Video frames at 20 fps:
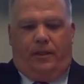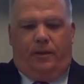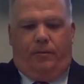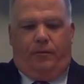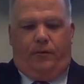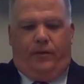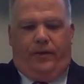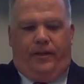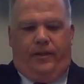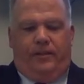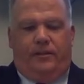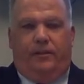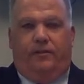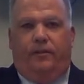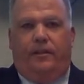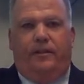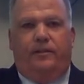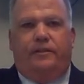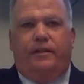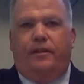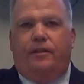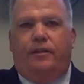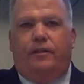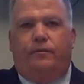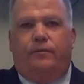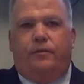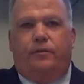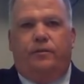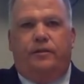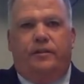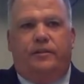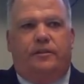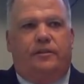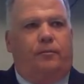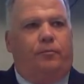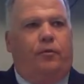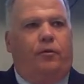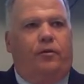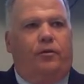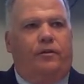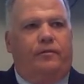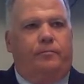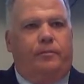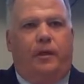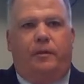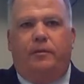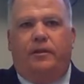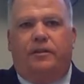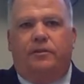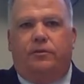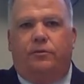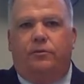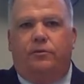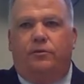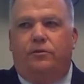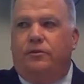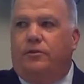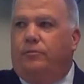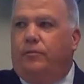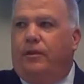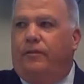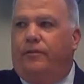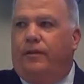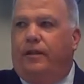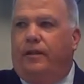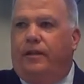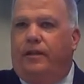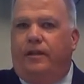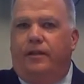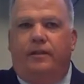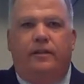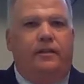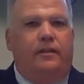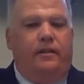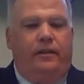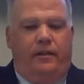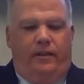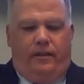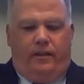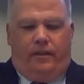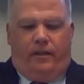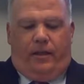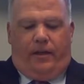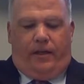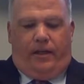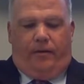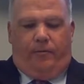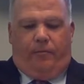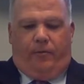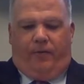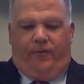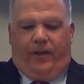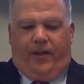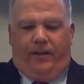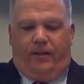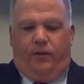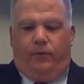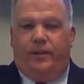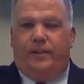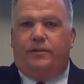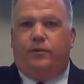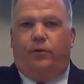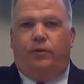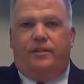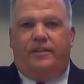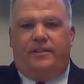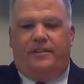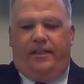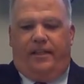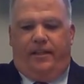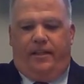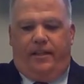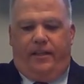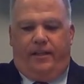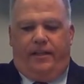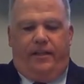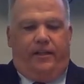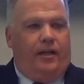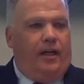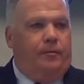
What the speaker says: I know we need to continue to fully support public schools with funding and provide the resources they need.